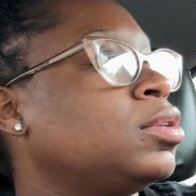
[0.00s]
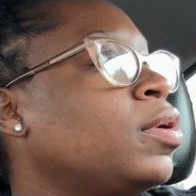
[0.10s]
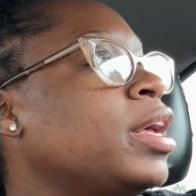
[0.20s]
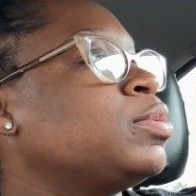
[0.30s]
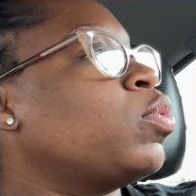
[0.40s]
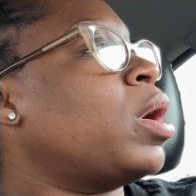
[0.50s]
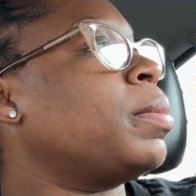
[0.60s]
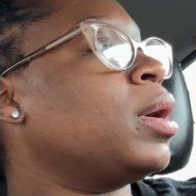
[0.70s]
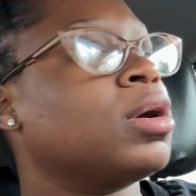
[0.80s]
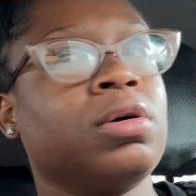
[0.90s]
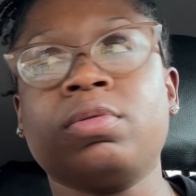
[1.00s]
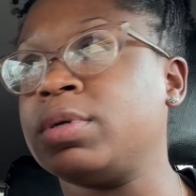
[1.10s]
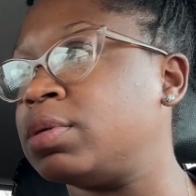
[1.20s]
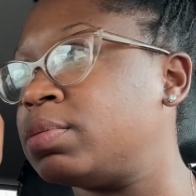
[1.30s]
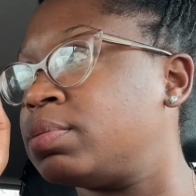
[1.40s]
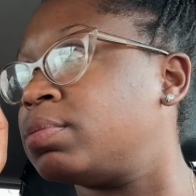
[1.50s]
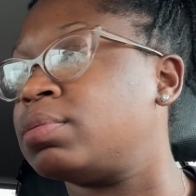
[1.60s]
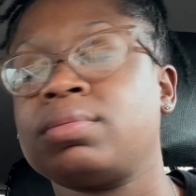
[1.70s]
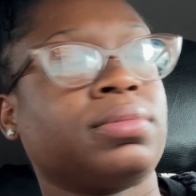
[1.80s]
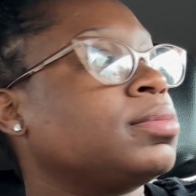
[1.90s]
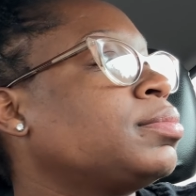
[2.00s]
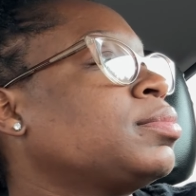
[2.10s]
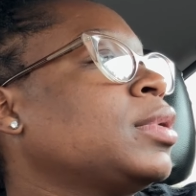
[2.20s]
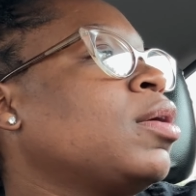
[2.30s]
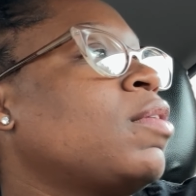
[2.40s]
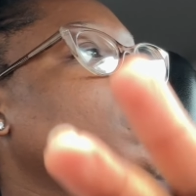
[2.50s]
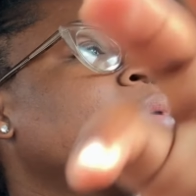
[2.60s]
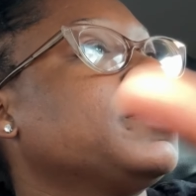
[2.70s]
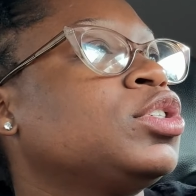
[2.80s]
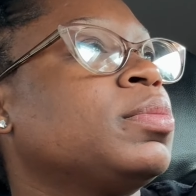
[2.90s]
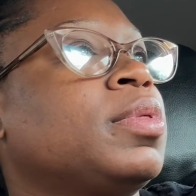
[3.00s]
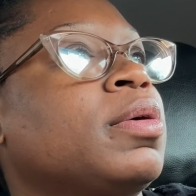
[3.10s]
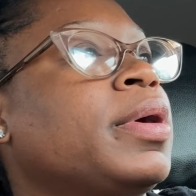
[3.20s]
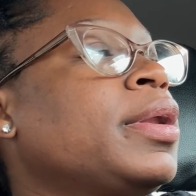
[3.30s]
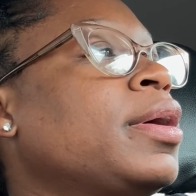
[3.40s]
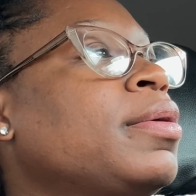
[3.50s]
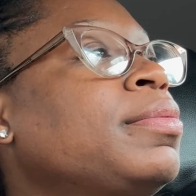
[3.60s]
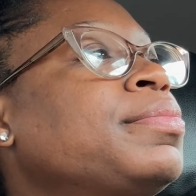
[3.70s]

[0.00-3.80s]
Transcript: don't ask me why I'm not going with him. I don't have a membership there right now.